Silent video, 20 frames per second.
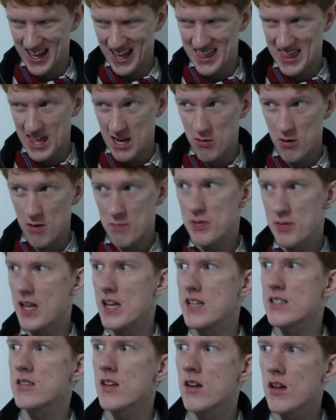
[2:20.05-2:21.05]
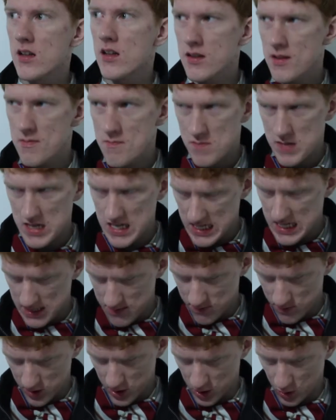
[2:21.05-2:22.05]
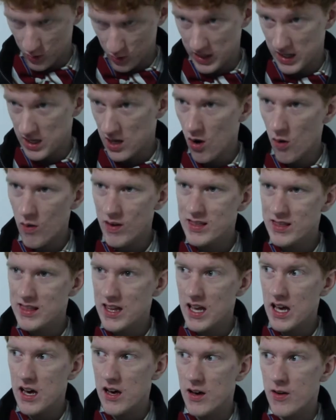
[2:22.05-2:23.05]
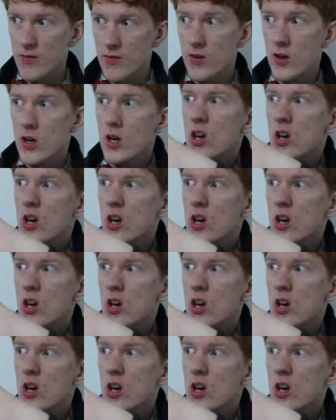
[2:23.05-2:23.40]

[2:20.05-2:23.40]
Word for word: and then replace all the memes we know and love